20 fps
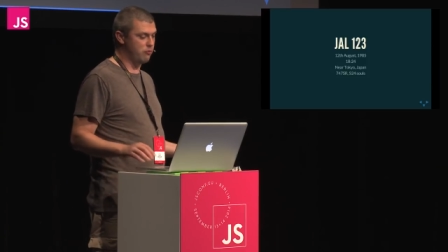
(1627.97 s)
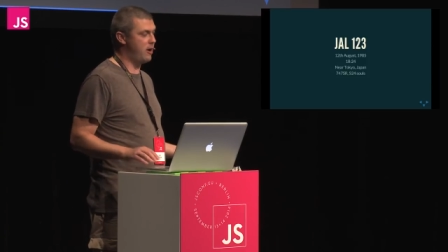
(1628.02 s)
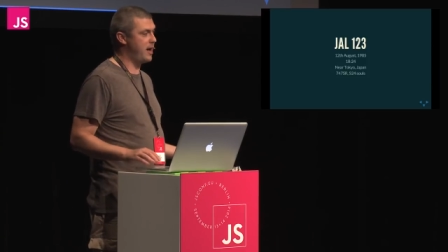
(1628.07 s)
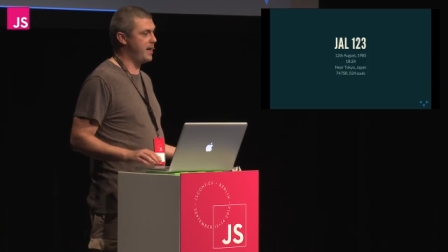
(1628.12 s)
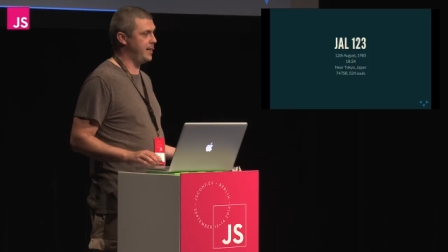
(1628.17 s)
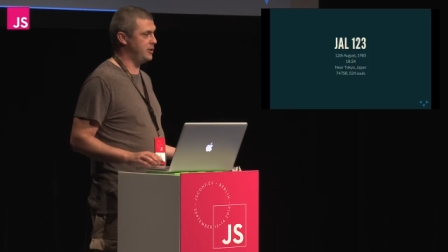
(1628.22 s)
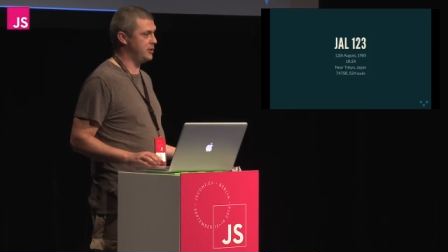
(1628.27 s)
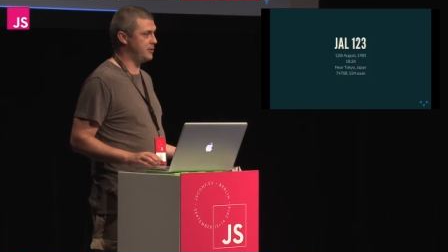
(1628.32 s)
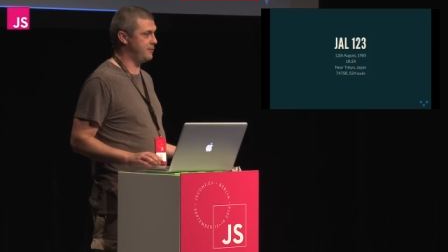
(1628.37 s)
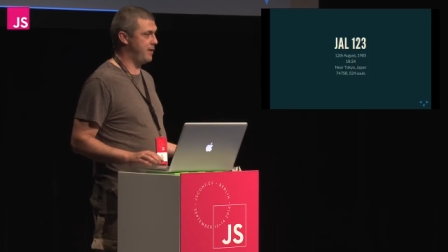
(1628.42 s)

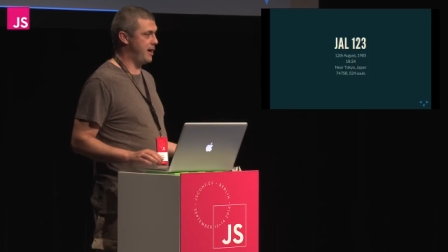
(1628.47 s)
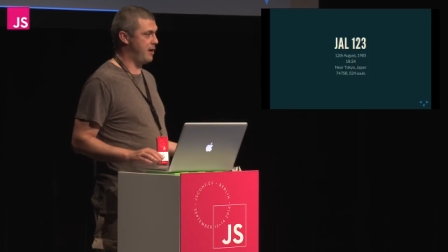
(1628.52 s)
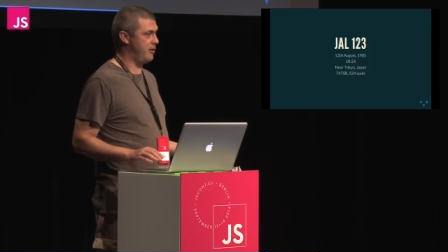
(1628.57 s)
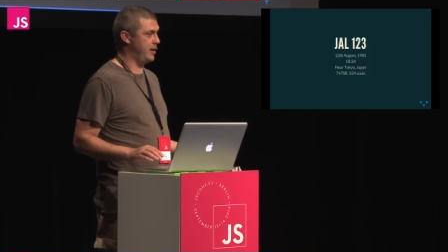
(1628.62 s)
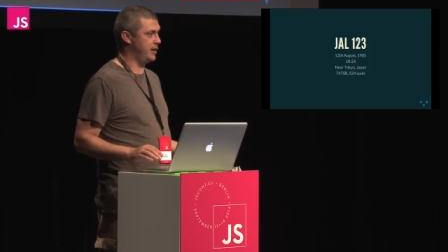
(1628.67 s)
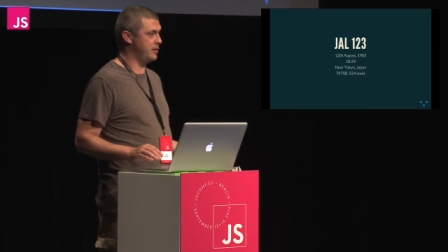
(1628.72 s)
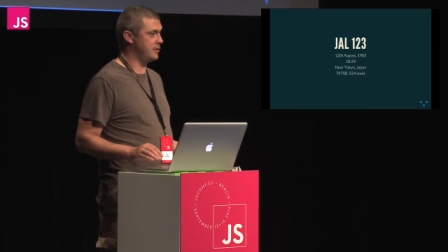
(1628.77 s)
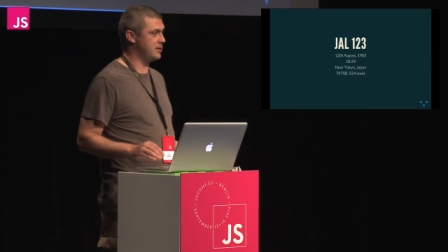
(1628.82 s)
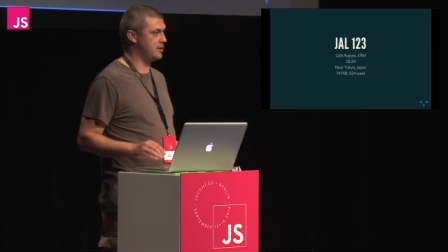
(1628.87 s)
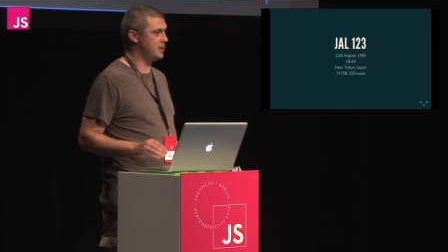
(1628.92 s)
range
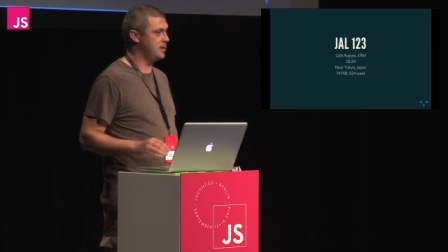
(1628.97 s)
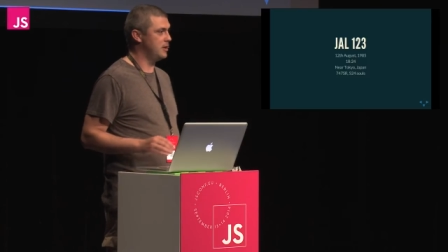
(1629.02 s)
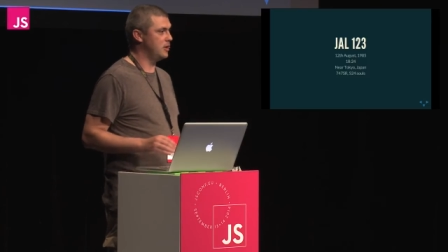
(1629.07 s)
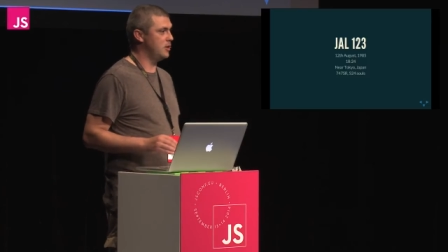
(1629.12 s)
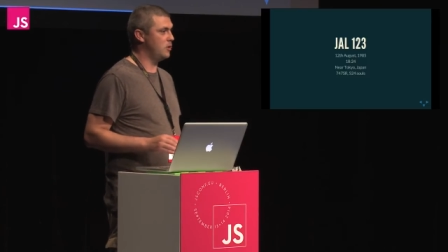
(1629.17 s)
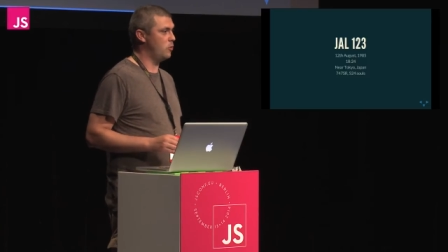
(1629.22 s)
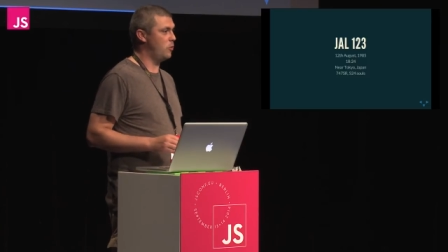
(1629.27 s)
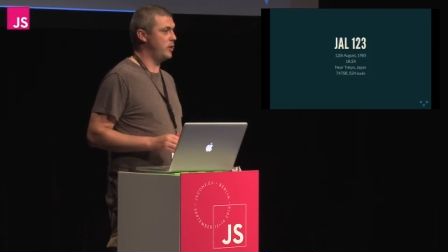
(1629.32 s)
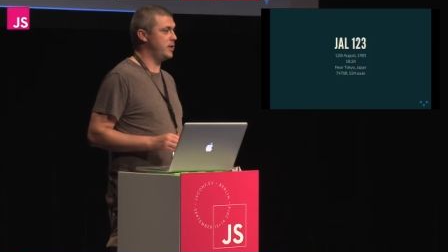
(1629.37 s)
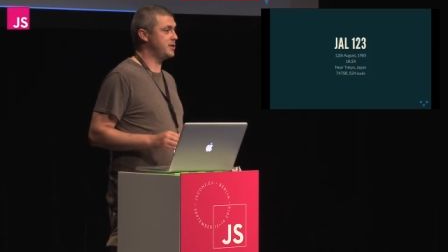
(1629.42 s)
variant,
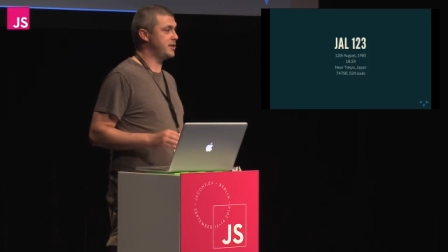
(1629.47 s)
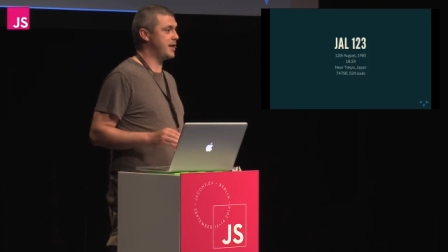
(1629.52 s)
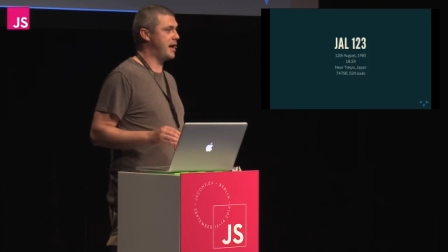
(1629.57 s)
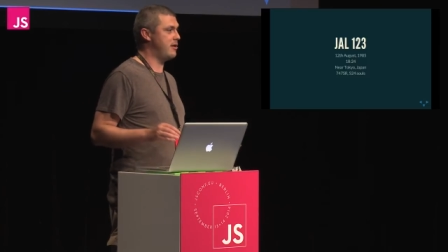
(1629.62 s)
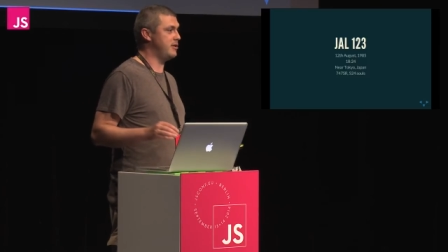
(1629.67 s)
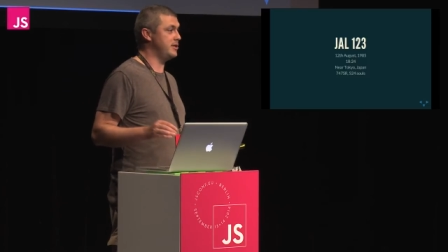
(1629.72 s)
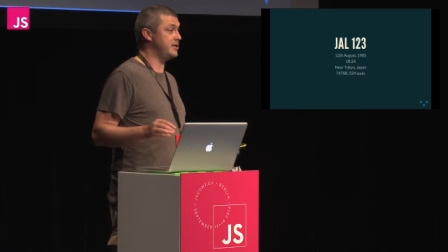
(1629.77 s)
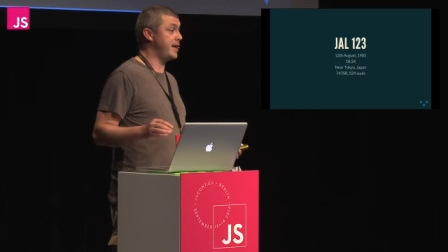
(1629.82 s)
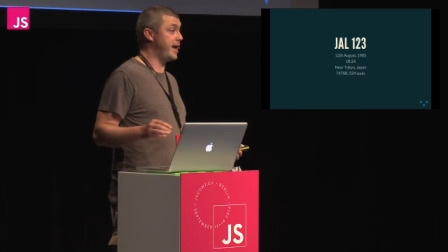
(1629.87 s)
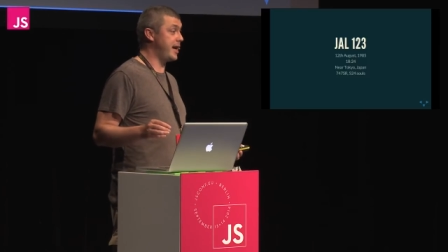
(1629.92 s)
which
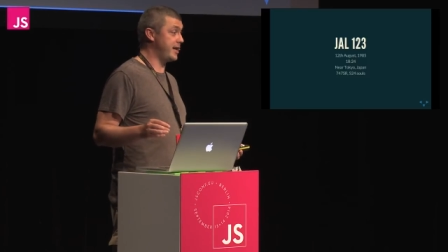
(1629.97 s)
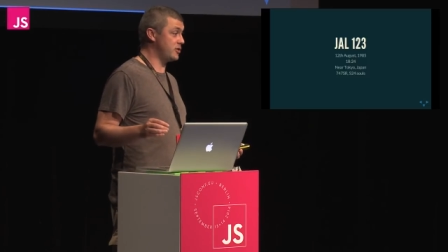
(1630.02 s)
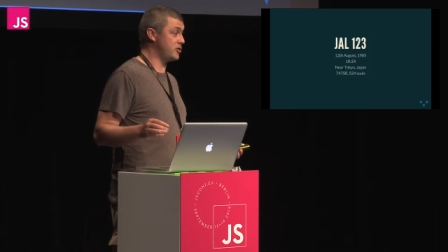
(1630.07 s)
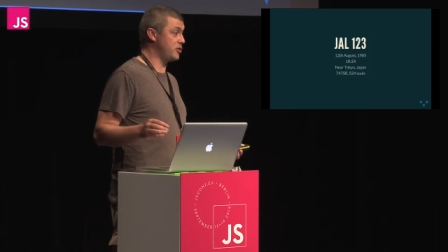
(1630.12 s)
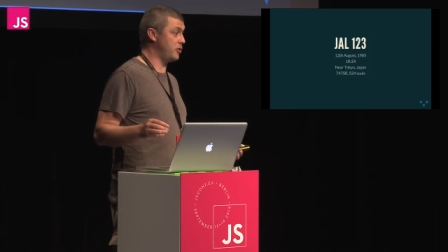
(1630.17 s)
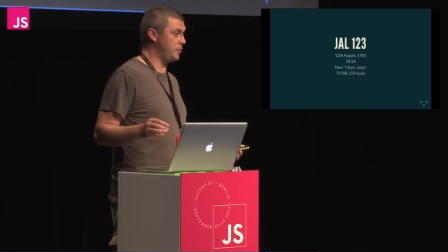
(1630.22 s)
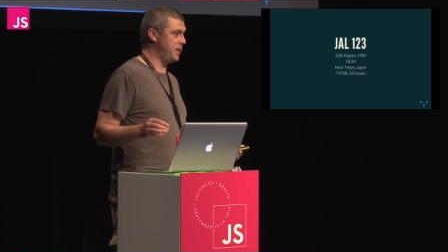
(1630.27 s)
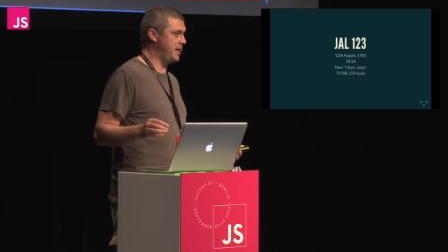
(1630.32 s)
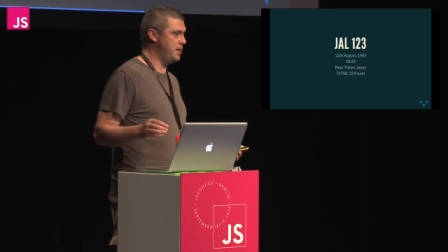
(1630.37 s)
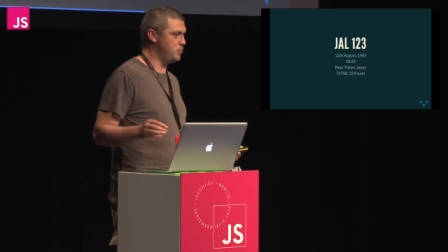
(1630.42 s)
carries
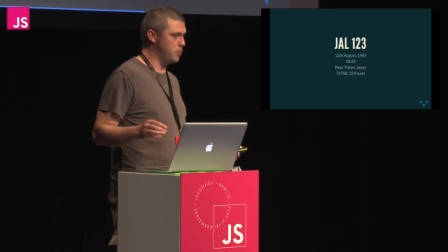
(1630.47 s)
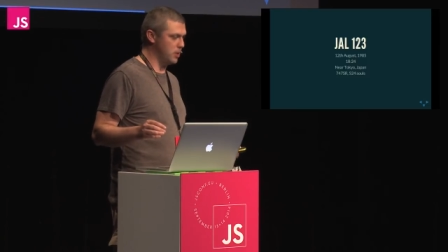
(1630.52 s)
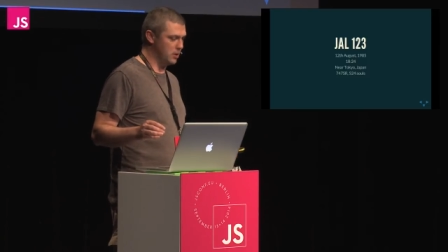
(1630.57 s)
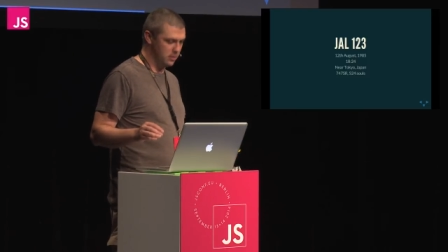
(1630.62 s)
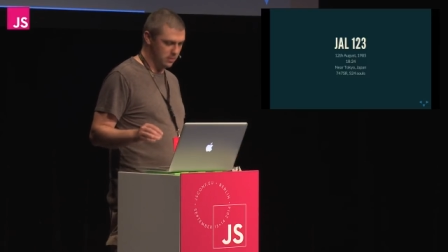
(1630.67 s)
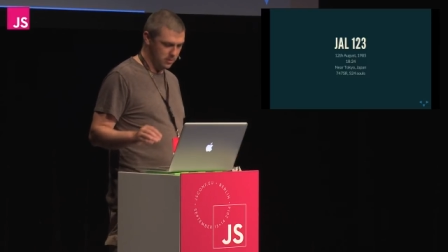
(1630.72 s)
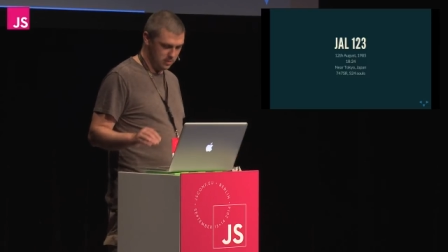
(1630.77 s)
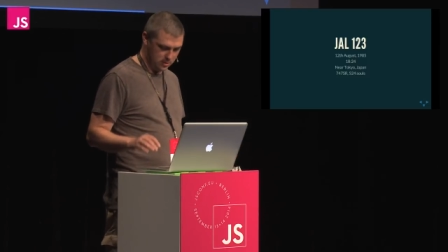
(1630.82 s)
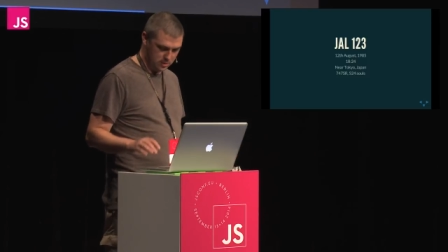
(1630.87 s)
extra people